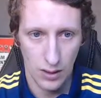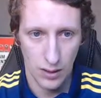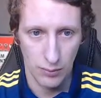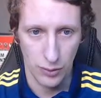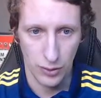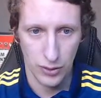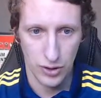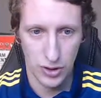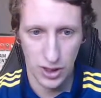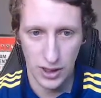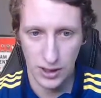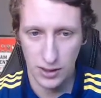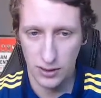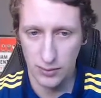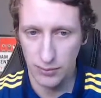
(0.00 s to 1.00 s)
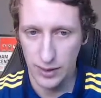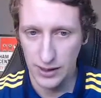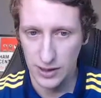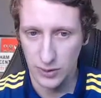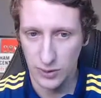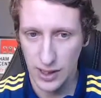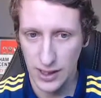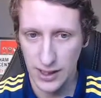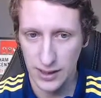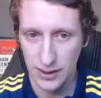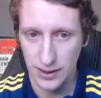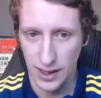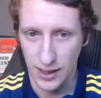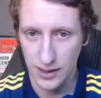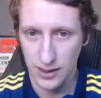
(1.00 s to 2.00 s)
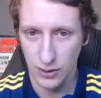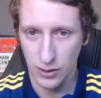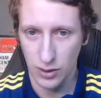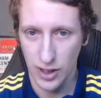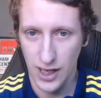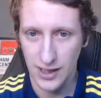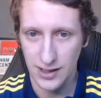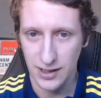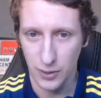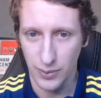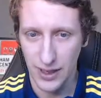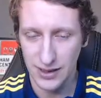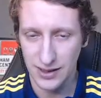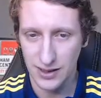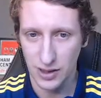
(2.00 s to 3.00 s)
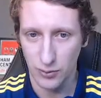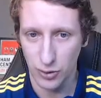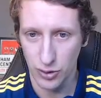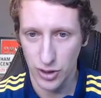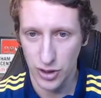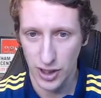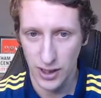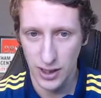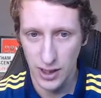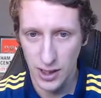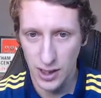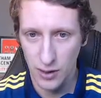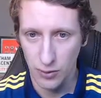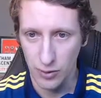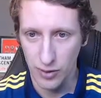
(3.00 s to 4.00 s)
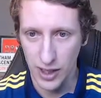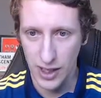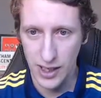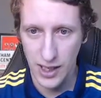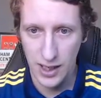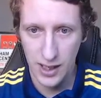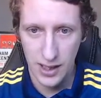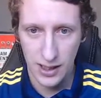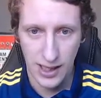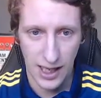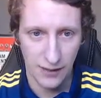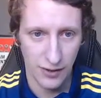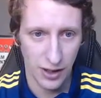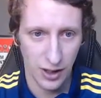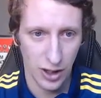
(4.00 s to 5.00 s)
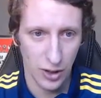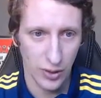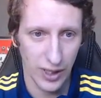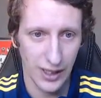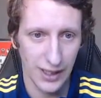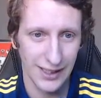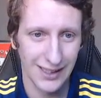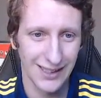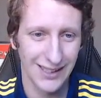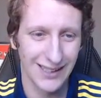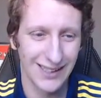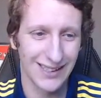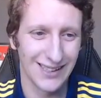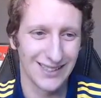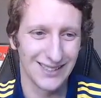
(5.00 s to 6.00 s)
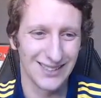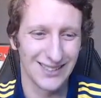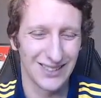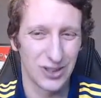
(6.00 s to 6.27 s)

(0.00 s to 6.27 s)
Marucci. Back to Ali. Get it. Oh, nice little pass into Marucci. We're in here. Calvert-Lewin.